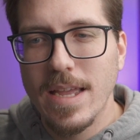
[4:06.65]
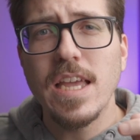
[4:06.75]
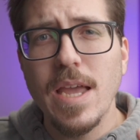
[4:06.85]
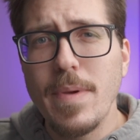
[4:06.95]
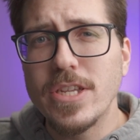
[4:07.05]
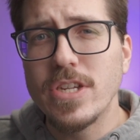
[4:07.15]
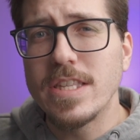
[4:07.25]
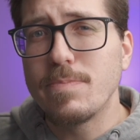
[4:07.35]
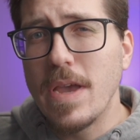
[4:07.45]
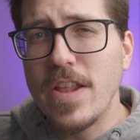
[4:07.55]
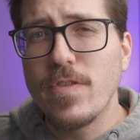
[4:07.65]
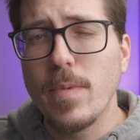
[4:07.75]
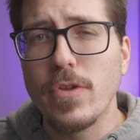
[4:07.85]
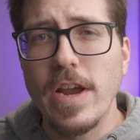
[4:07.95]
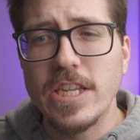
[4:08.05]
Like I mentioned, it's made from
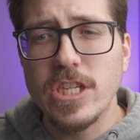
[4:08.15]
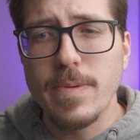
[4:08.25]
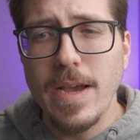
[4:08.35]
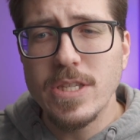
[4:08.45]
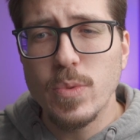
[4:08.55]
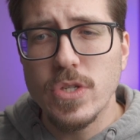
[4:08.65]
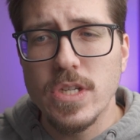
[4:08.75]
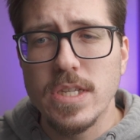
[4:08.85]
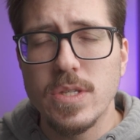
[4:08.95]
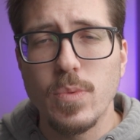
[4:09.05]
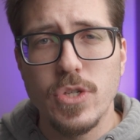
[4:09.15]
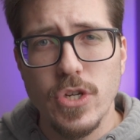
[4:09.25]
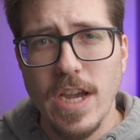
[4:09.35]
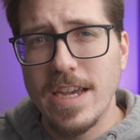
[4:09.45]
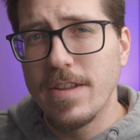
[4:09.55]
other HDMI switches, which are
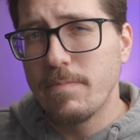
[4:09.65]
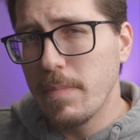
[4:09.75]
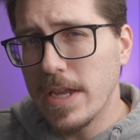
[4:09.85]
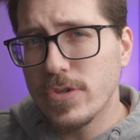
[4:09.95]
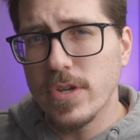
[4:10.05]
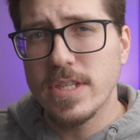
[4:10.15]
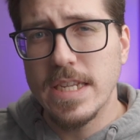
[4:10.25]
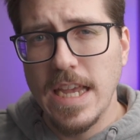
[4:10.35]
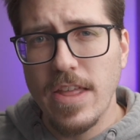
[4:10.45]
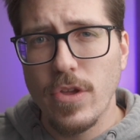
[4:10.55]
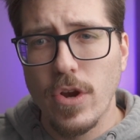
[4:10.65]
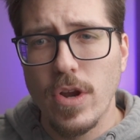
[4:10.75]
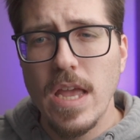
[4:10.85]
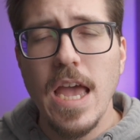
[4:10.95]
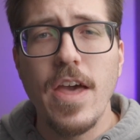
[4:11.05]
kind of matrixed together.